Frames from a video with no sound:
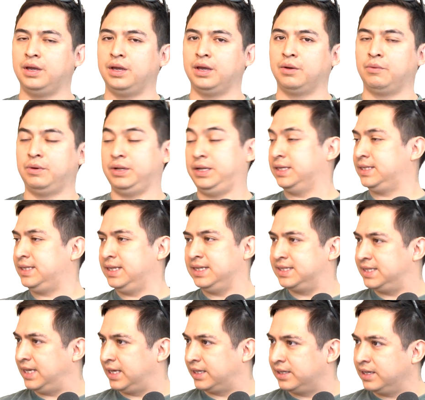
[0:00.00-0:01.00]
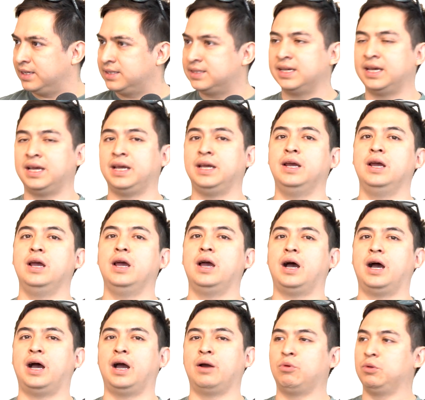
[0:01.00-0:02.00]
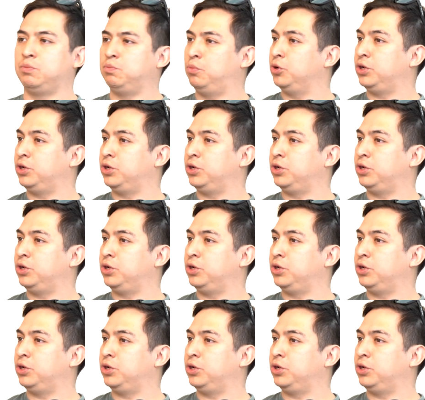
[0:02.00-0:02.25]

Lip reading: with this insect, let's say, I will